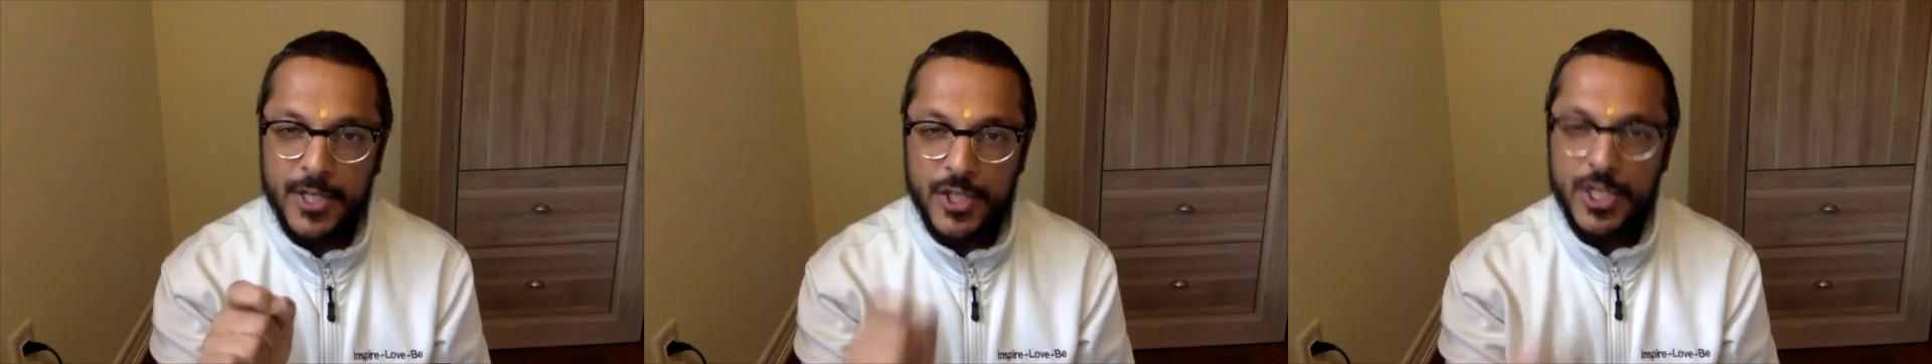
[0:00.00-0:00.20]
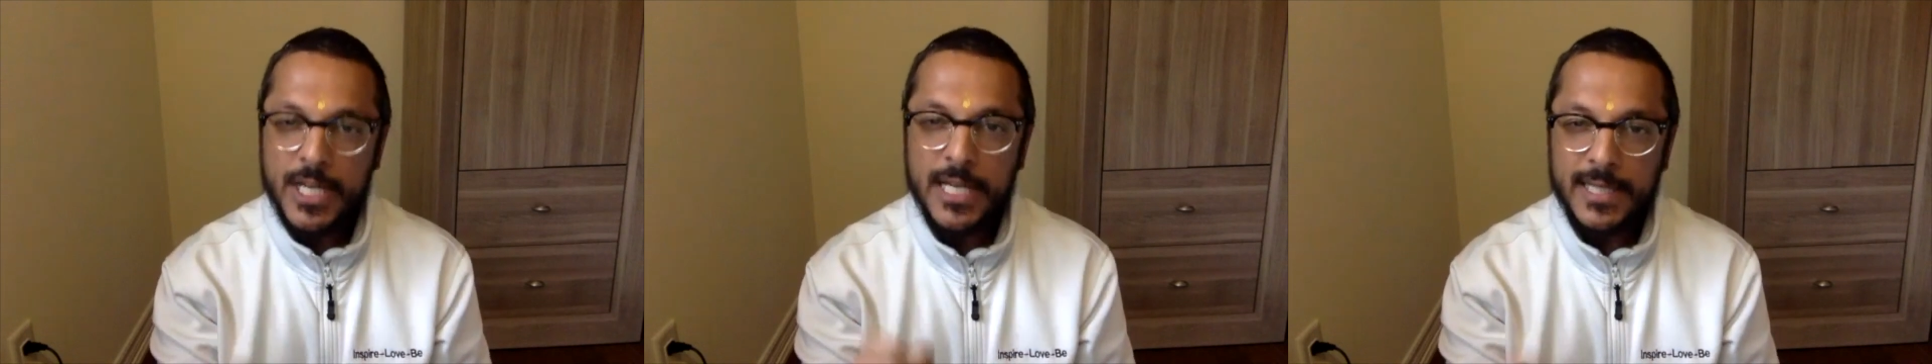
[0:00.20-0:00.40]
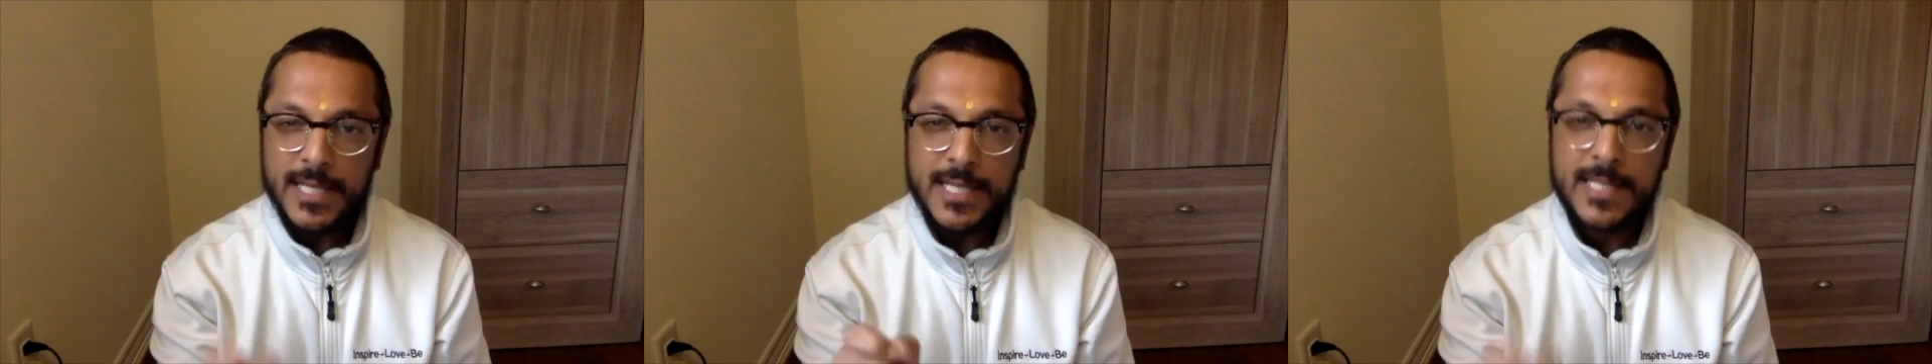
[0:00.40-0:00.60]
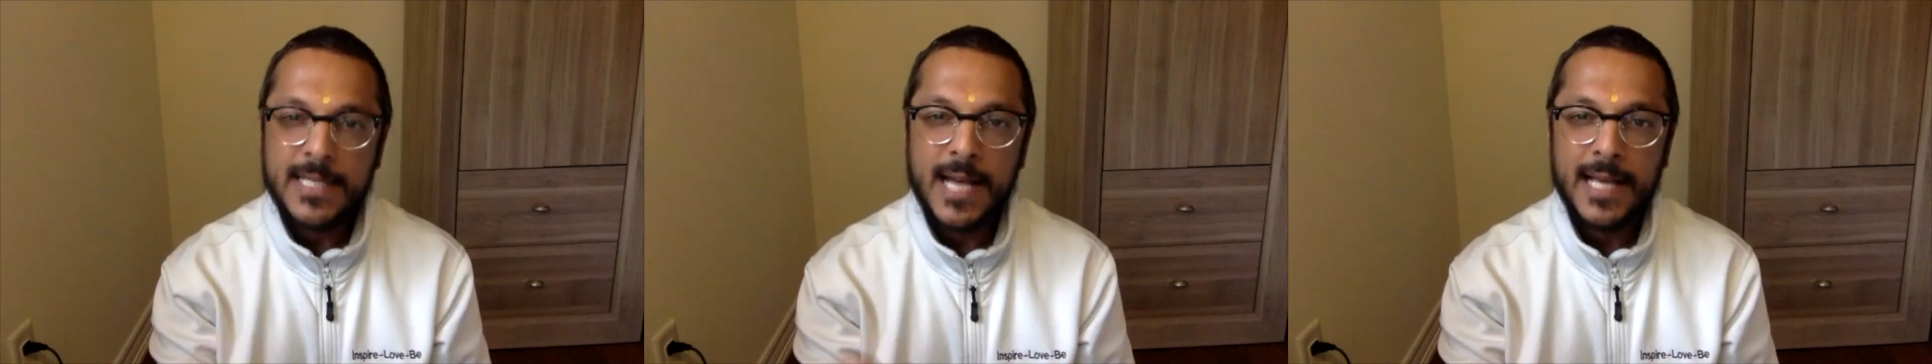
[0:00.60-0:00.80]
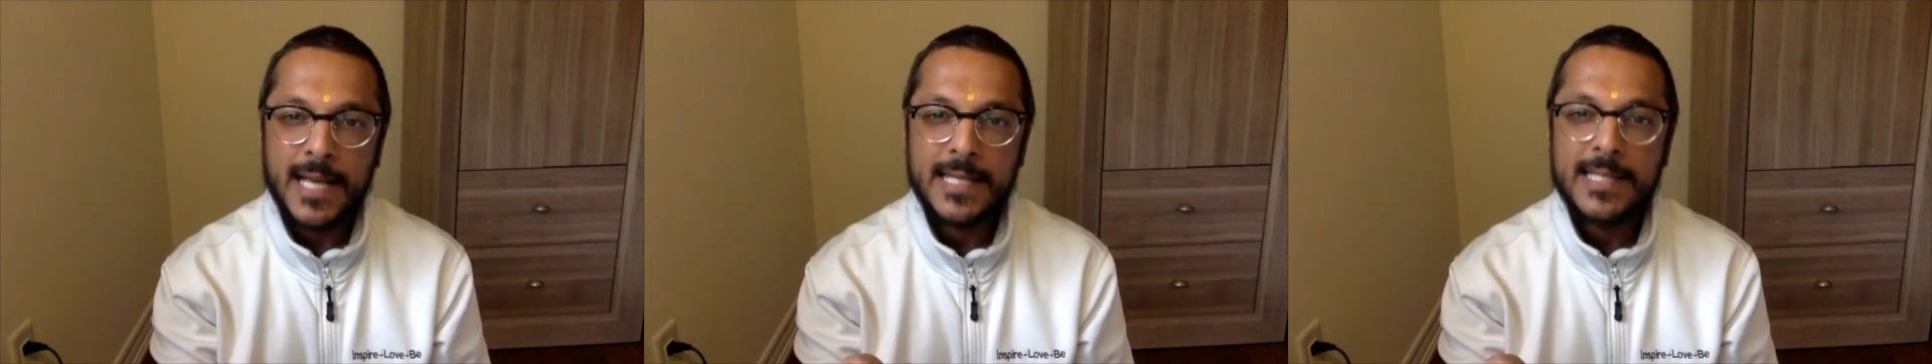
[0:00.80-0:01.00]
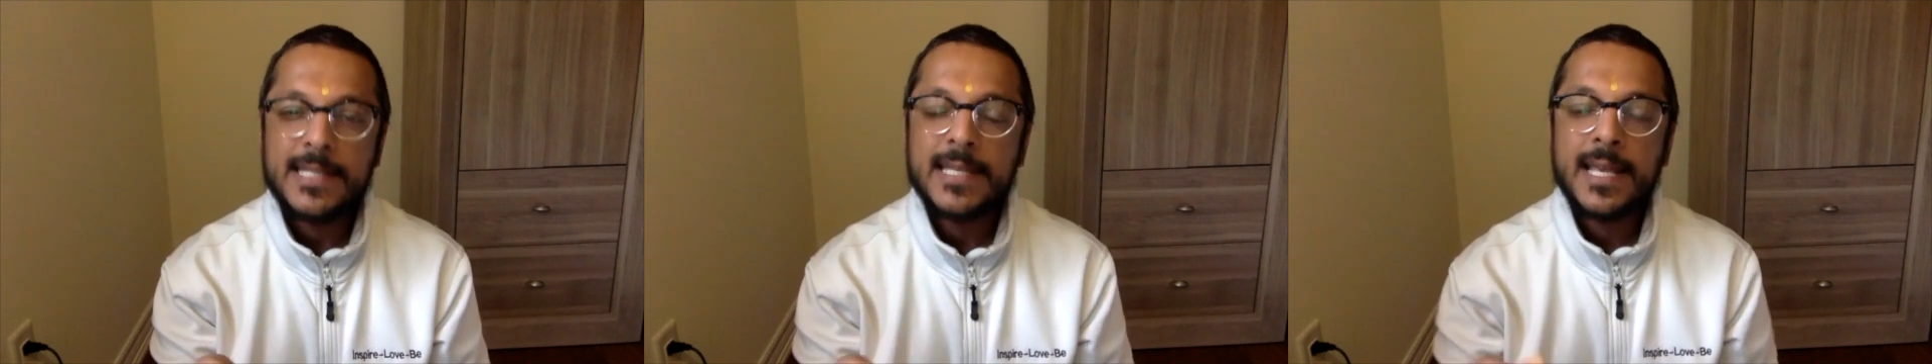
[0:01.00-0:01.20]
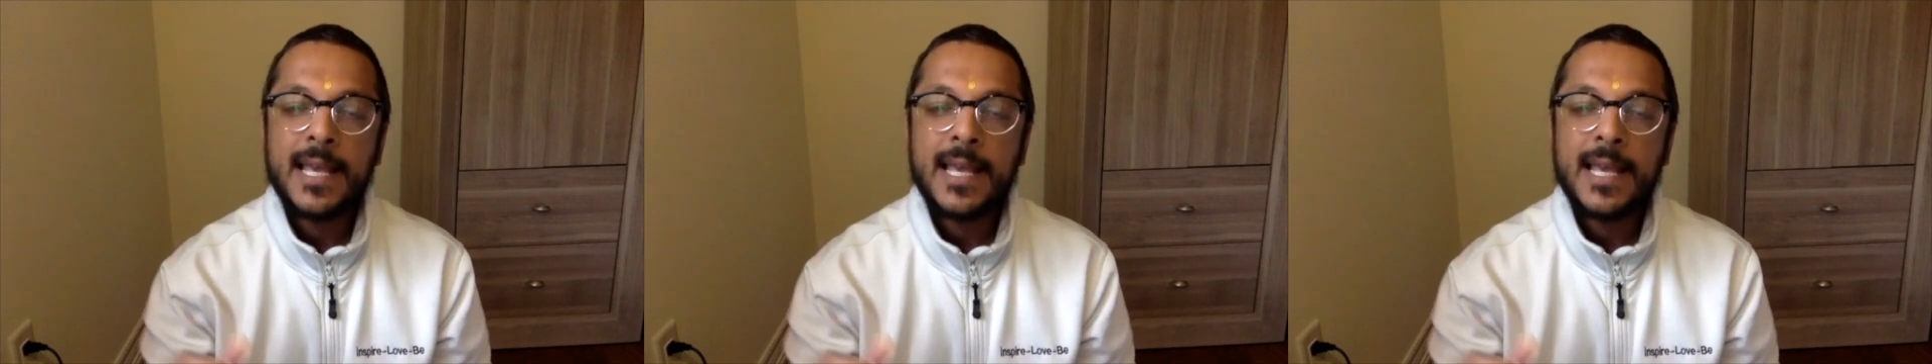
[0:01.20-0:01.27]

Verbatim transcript: Chetasa.